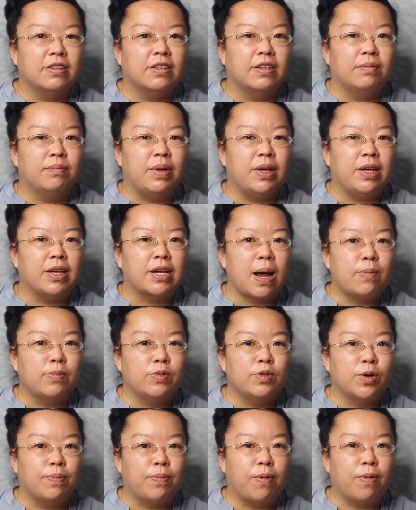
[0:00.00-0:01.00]
may come to
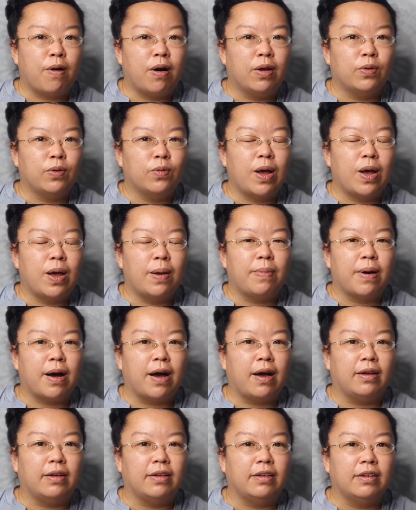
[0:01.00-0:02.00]
a point
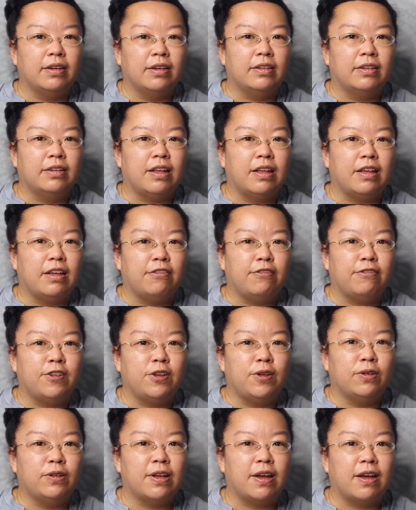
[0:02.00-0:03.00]
whereby they
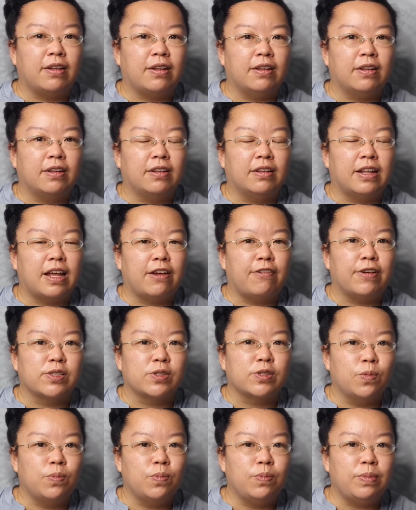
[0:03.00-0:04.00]
feel that life has
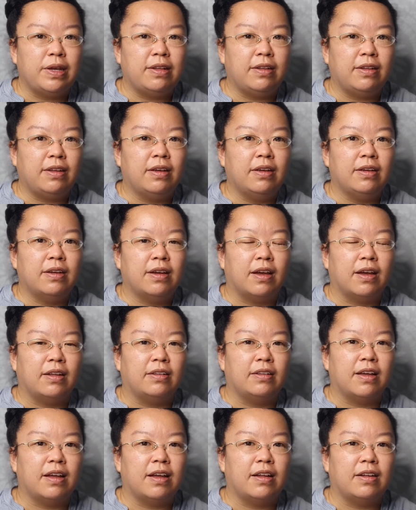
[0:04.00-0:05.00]
no meaning and
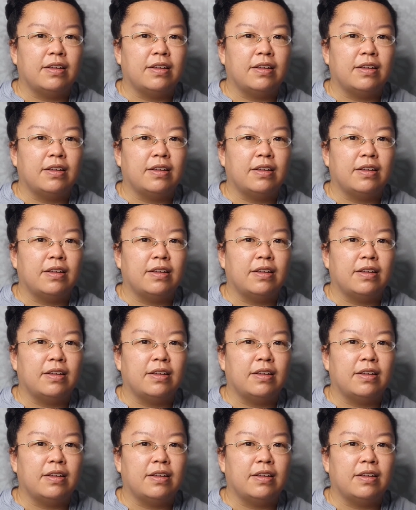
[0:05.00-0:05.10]
that